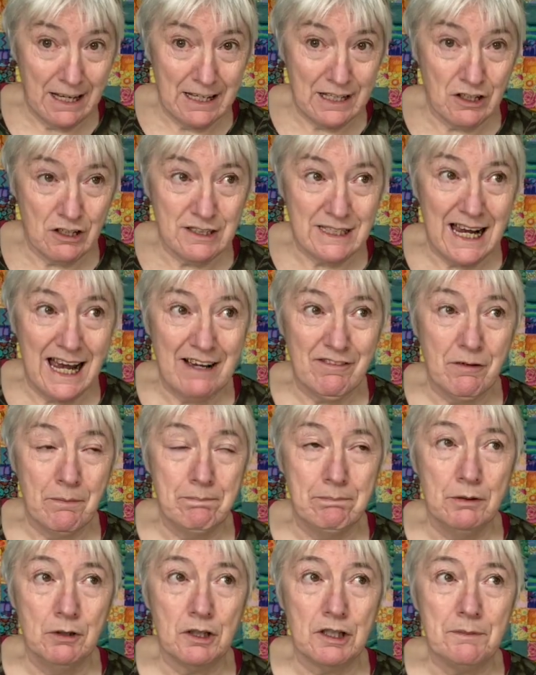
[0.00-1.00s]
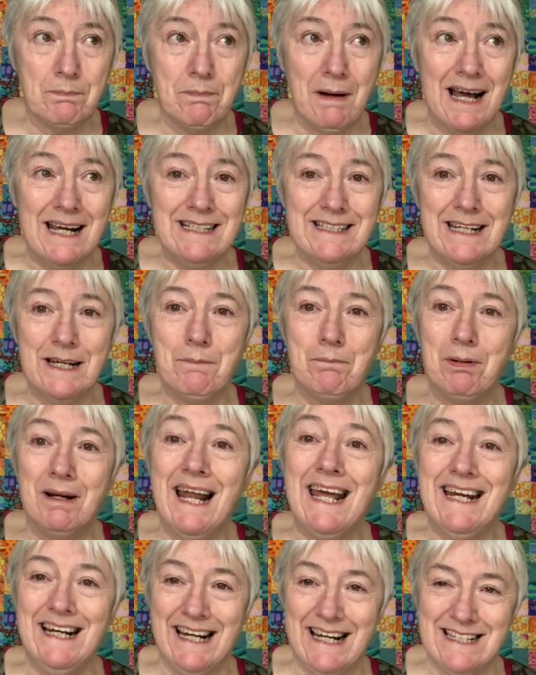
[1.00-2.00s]
because I have a book binding
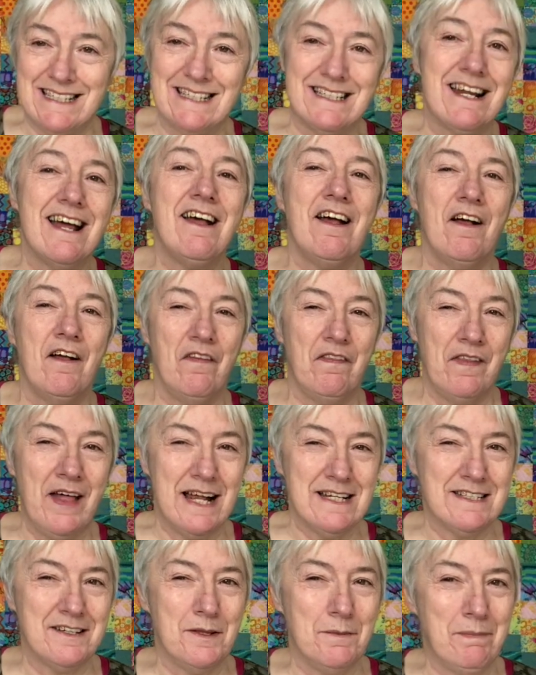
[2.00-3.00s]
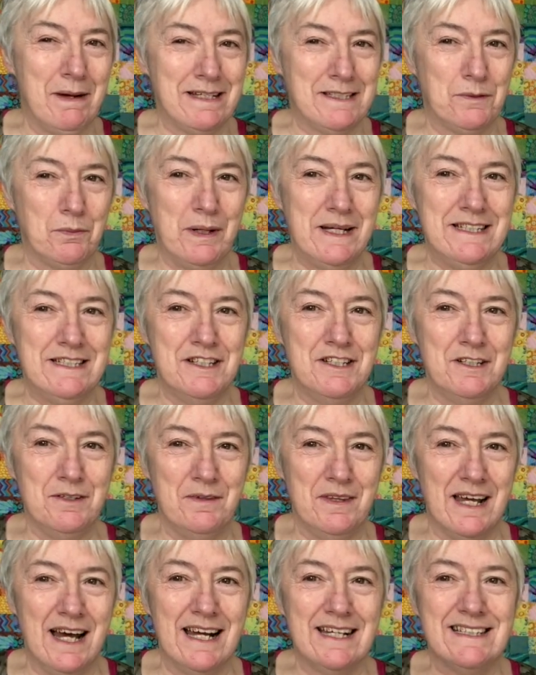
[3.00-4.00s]
playlist. That's the best way to
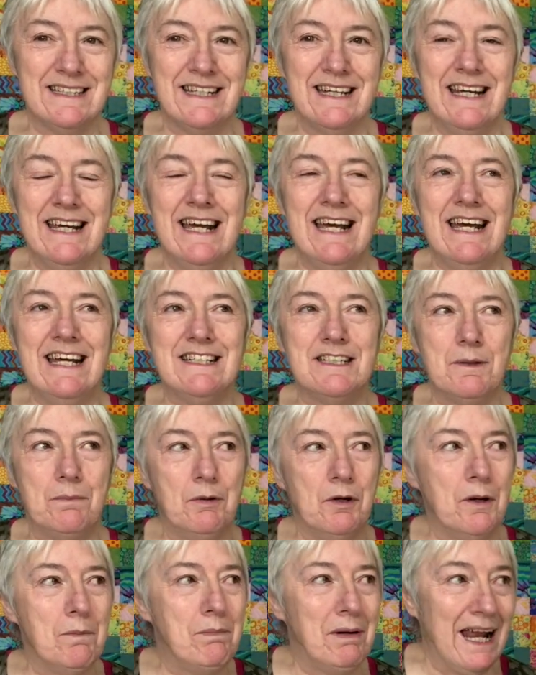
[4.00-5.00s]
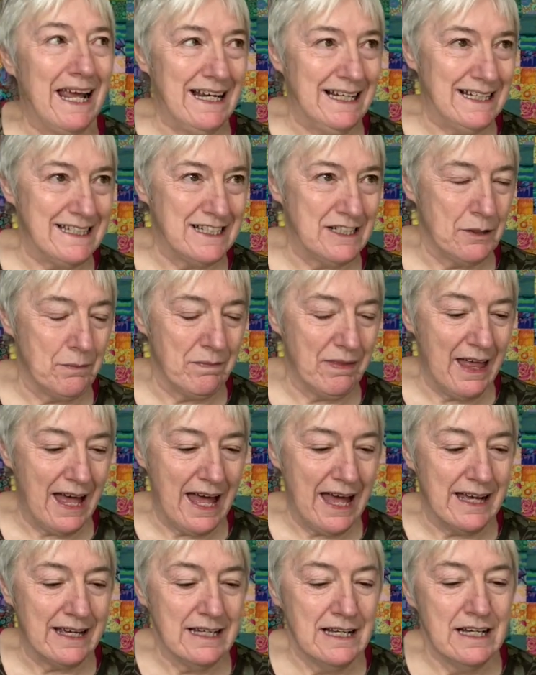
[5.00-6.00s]
do that, is to put a playlist up
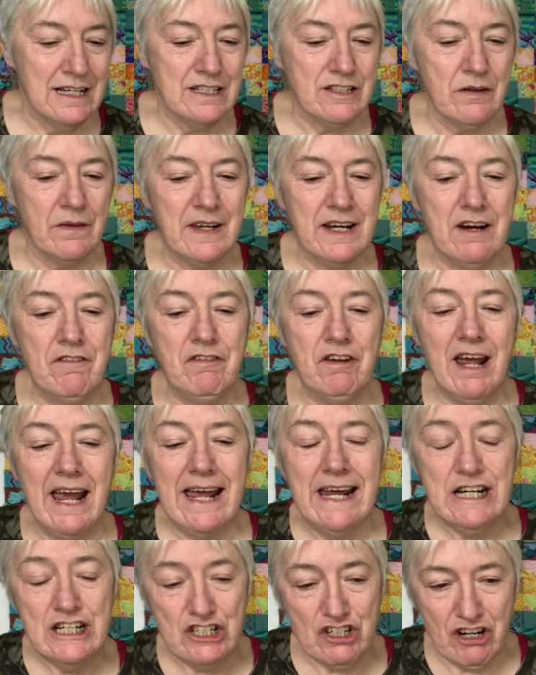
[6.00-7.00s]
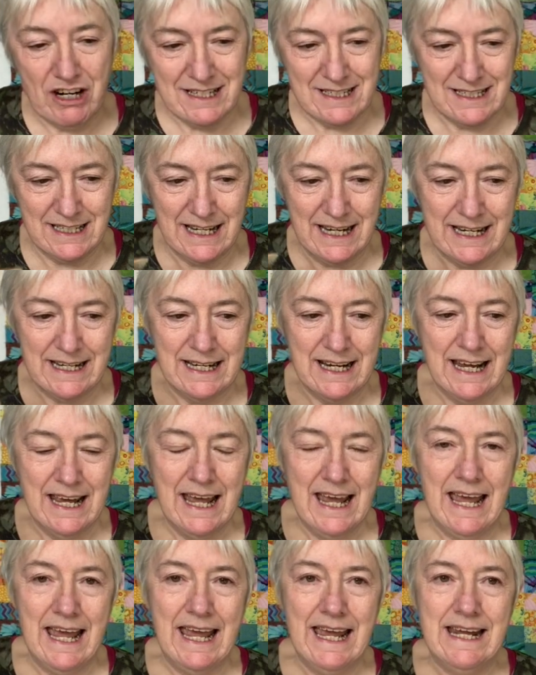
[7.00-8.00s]
there so that if you're interested
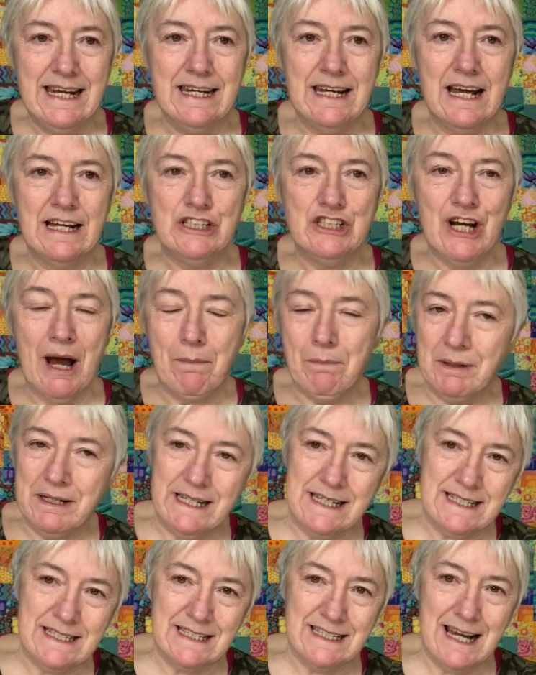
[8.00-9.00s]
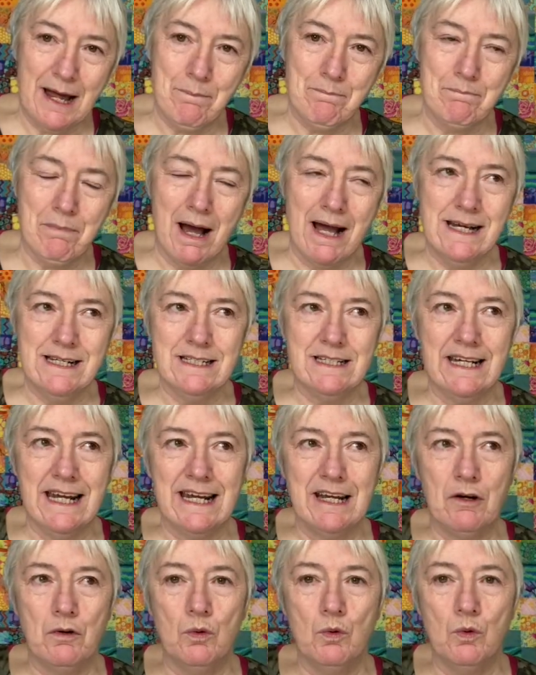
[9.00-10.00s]
in a Japanese stab
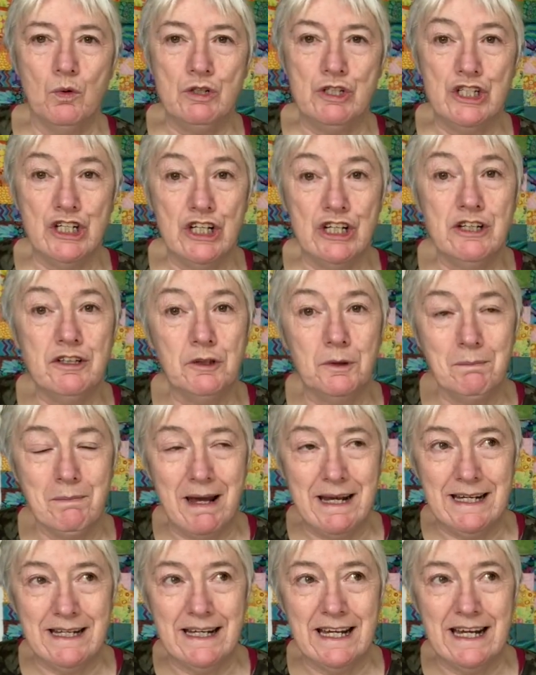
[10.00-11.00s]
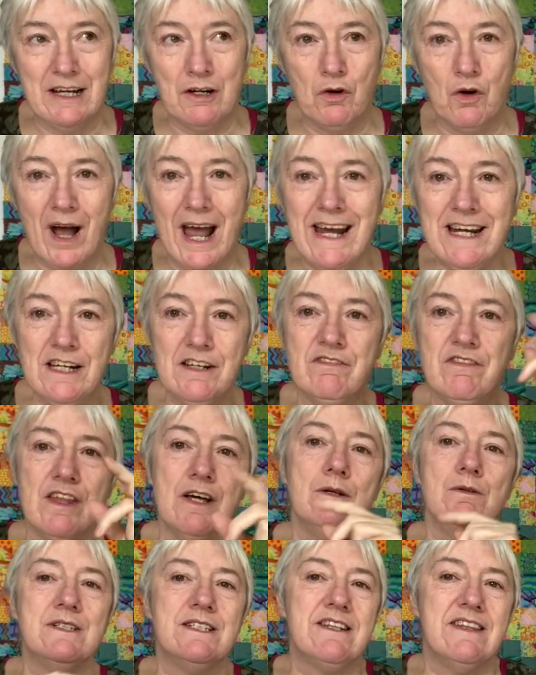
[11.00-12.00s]
binding or journal making or any of
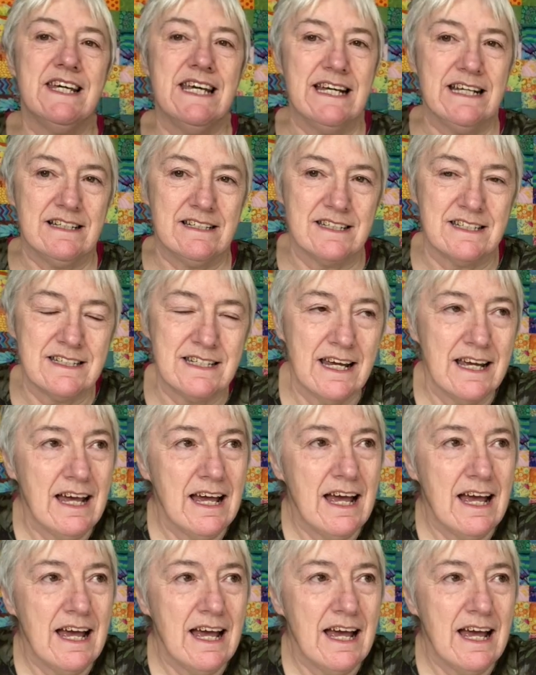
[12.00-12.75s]
those things,